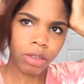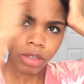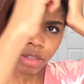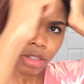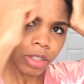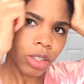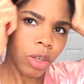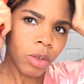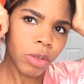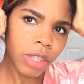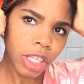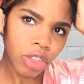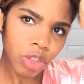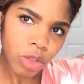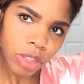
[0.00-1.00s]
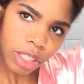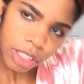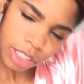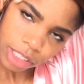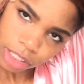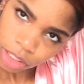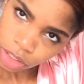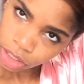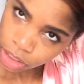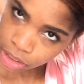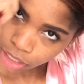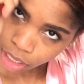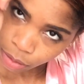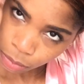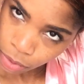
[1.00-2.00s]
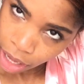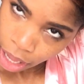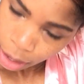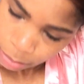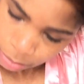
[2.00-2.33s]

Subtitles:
so that you can seal in that wrap.